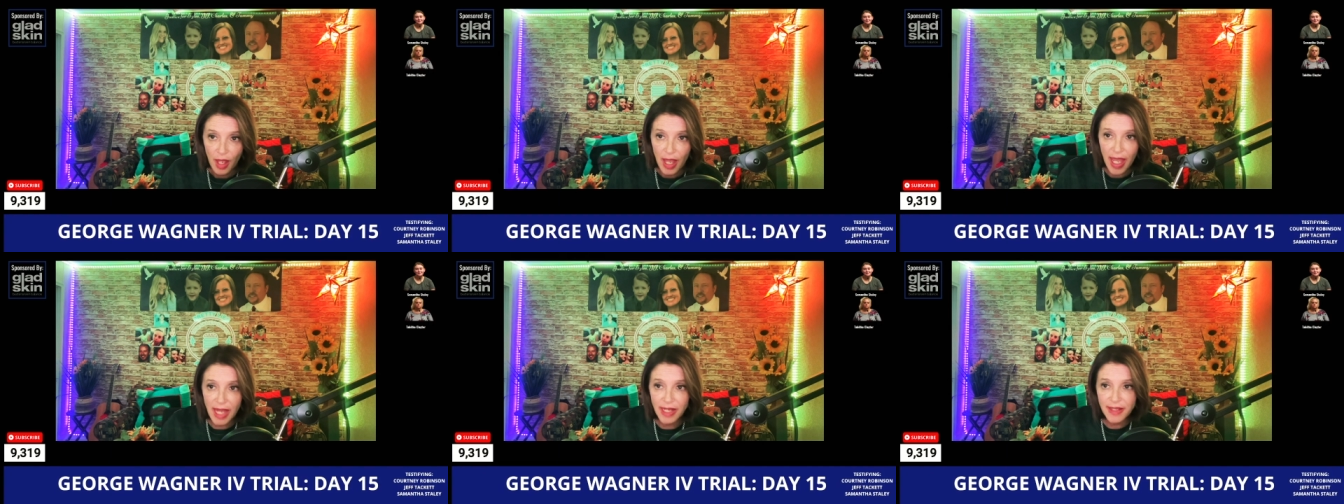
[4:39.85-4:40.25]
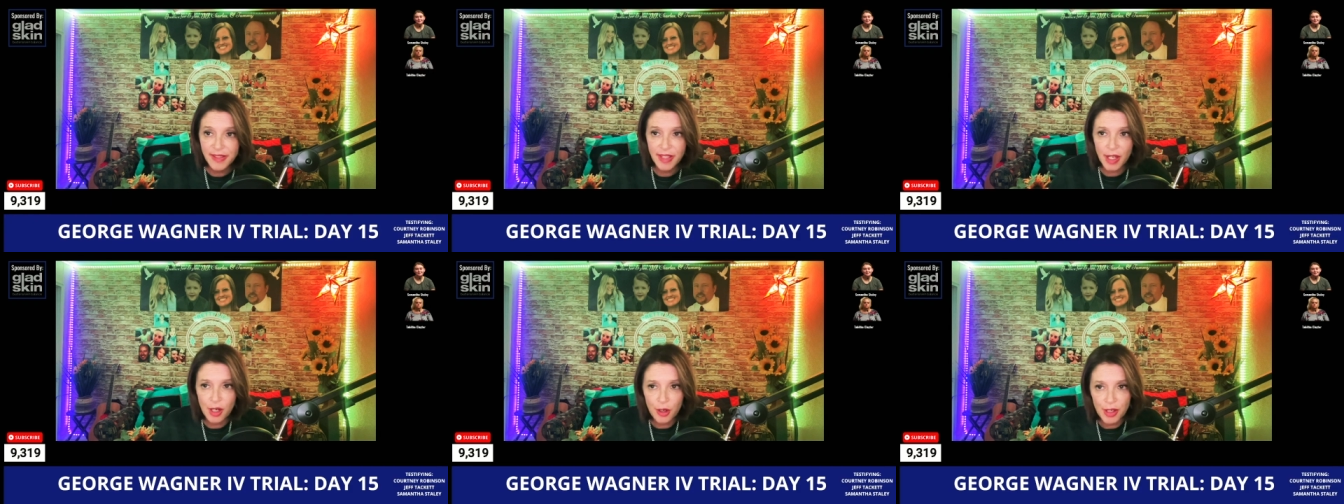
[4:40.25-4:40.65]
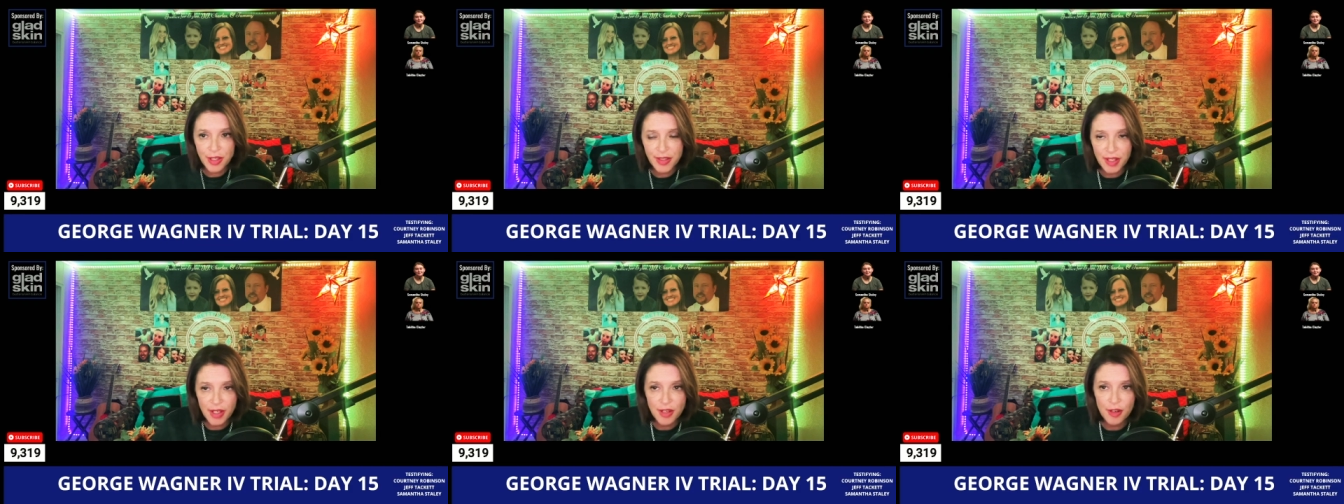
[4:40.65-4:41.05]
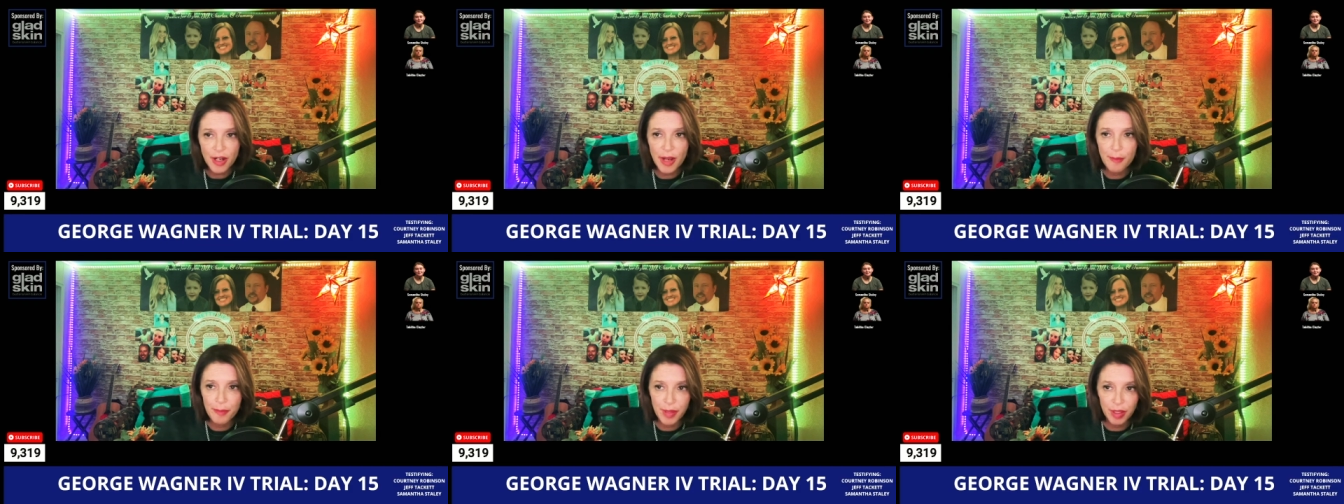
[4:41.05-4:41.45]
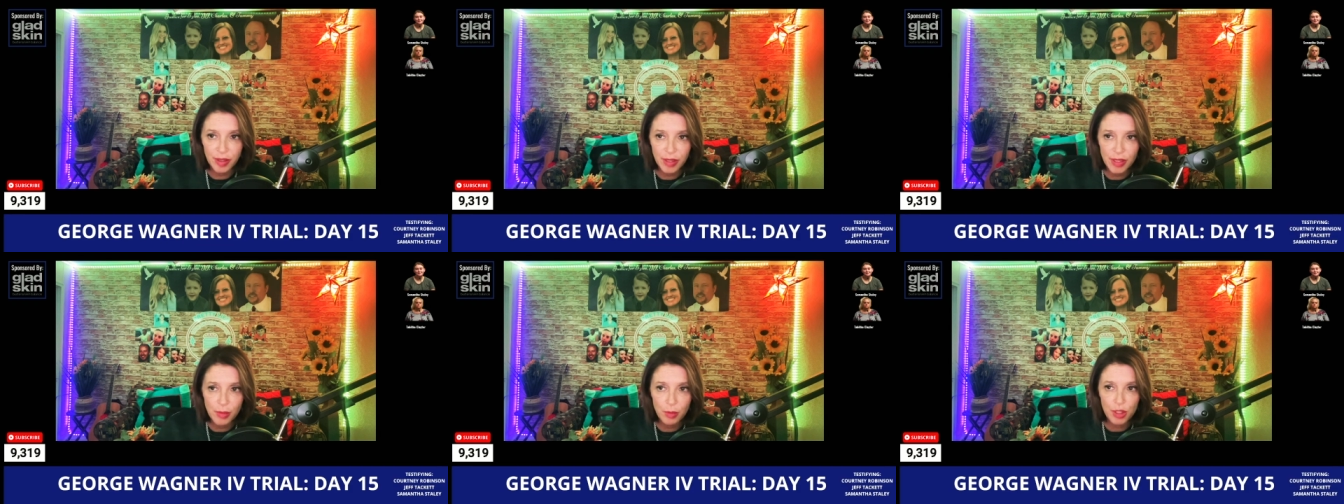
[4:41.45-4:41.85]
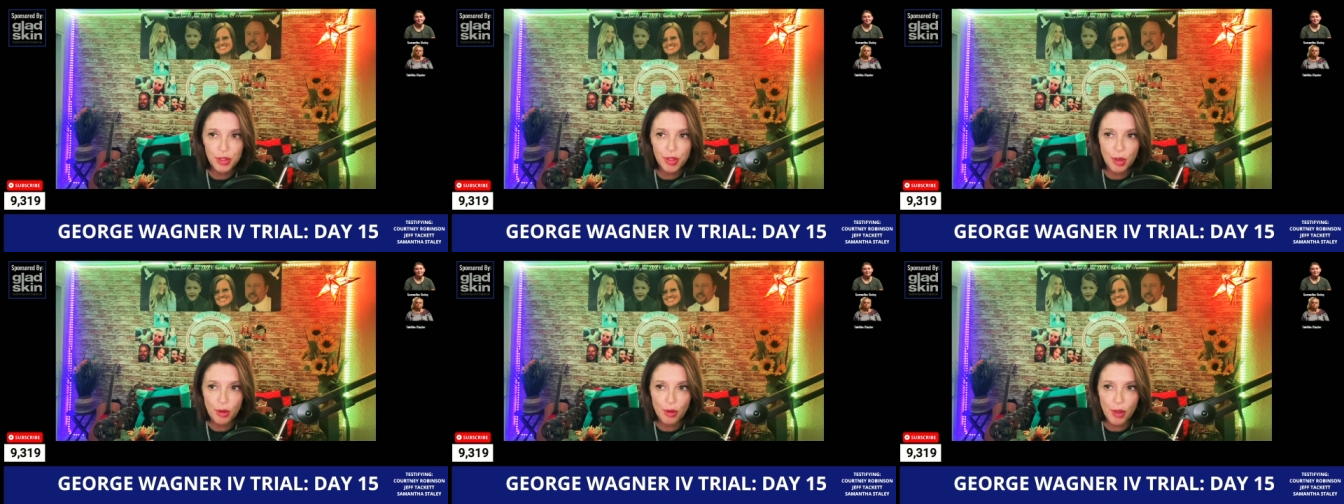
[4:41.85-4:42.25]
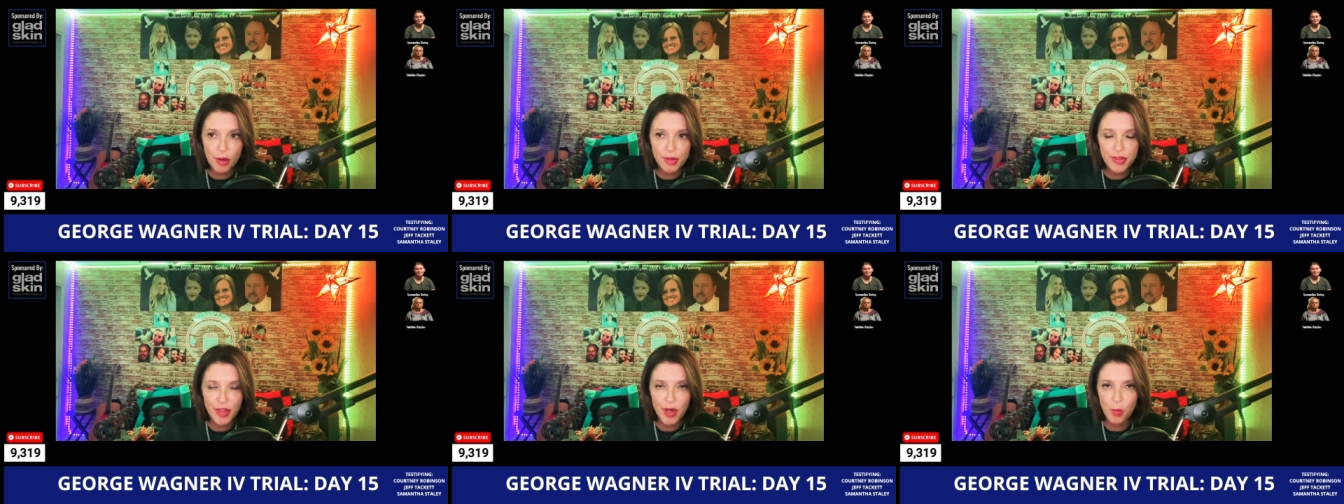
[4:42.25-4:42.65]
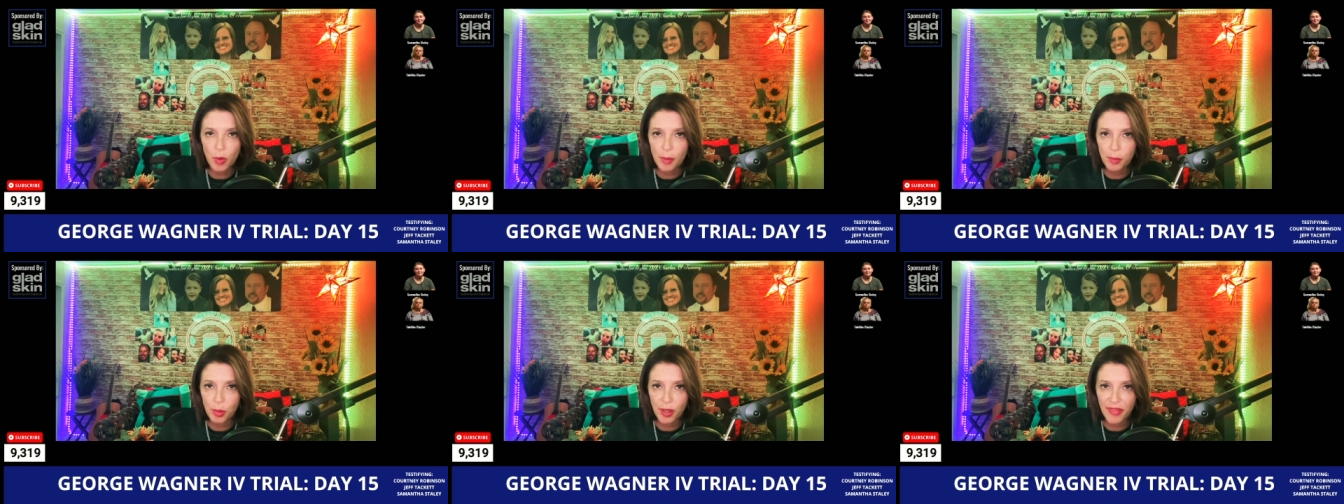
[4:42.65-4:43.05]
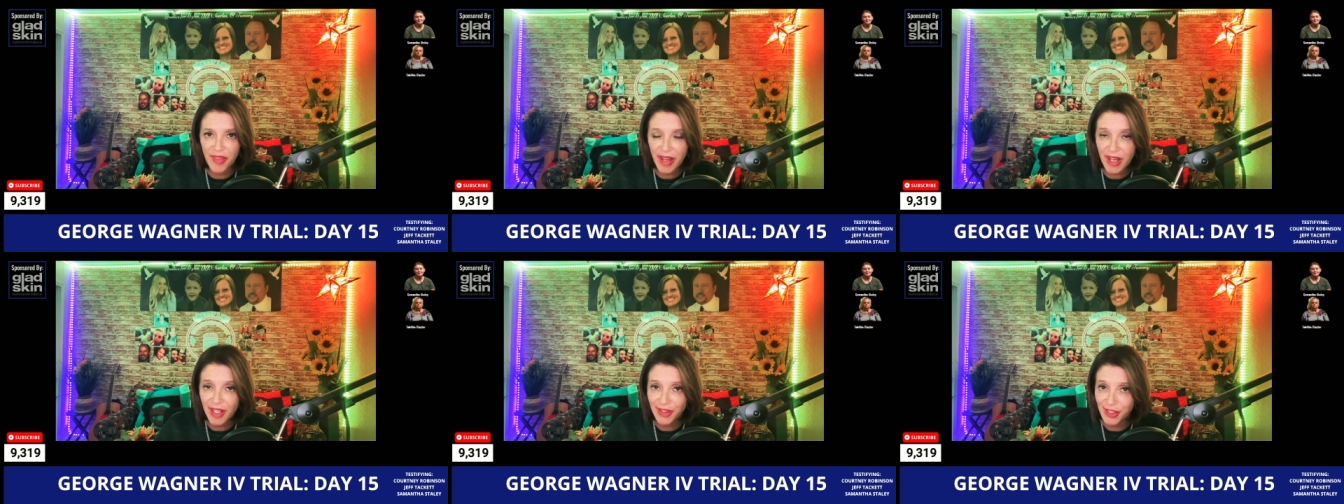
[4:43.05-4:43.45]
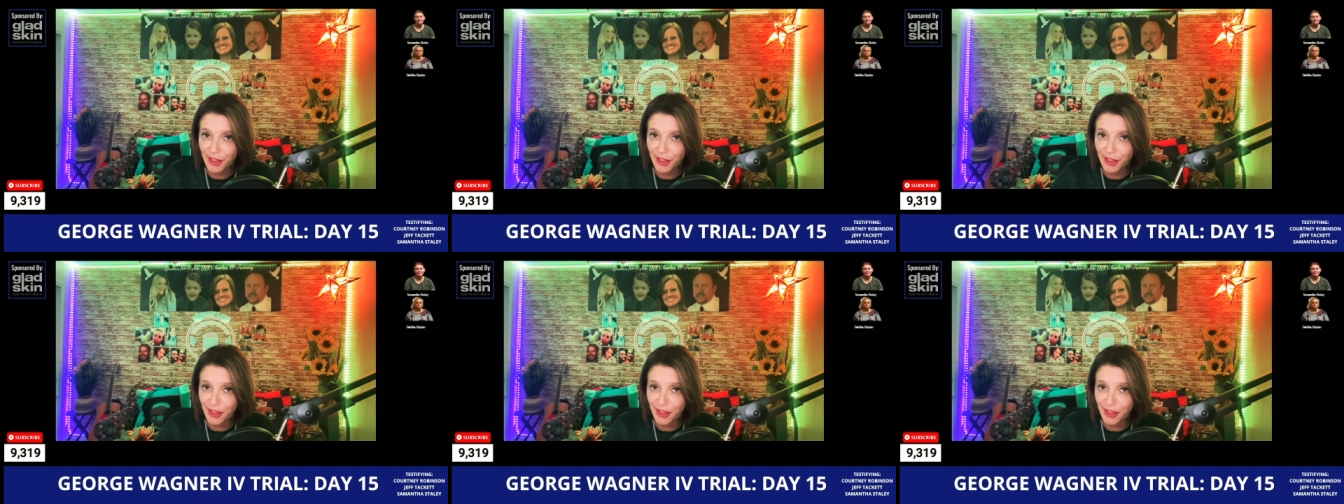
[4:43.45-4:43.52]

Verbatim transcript: And he said Chris Sr. and Billy were so close that at one point they cut